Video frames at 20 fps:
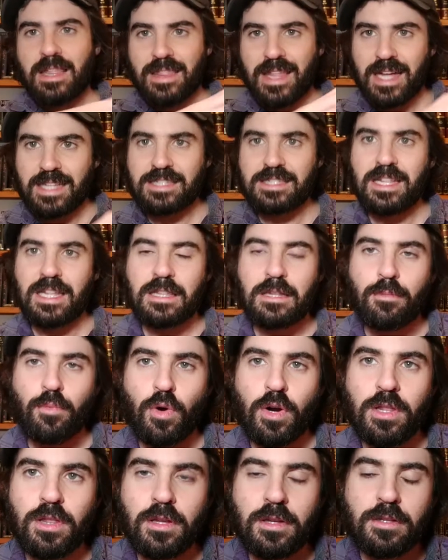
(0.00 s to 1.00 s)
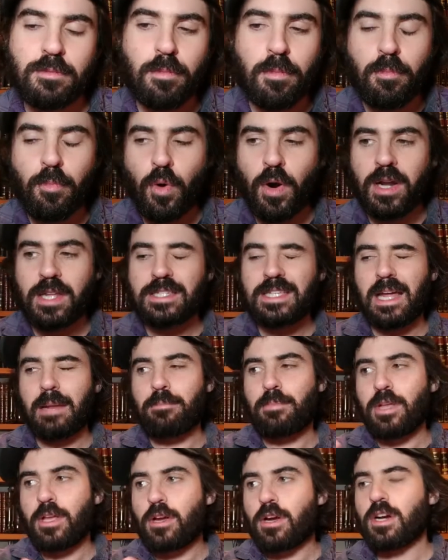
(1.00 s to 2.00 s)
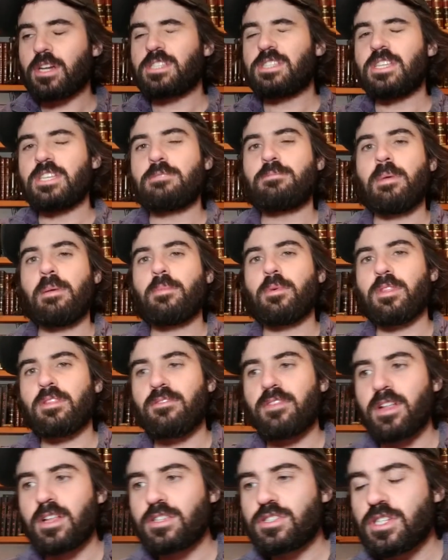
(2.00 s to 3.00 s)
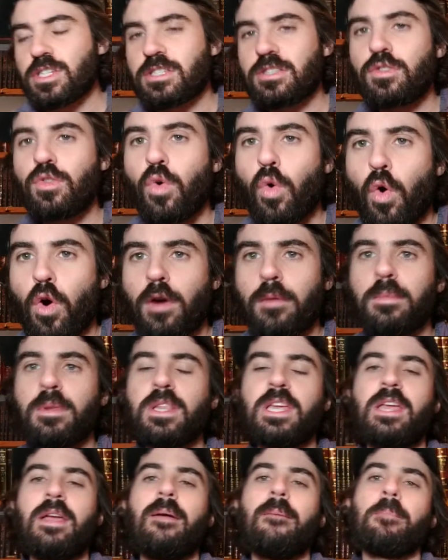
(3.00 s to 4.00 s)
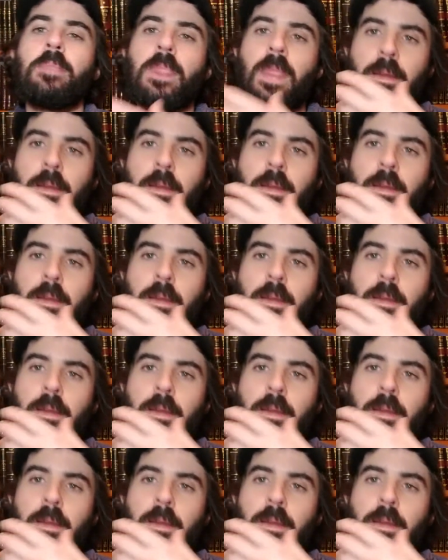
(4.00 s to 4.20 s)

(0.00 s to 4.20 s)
That's not the point. The point is that because these people in the villages normally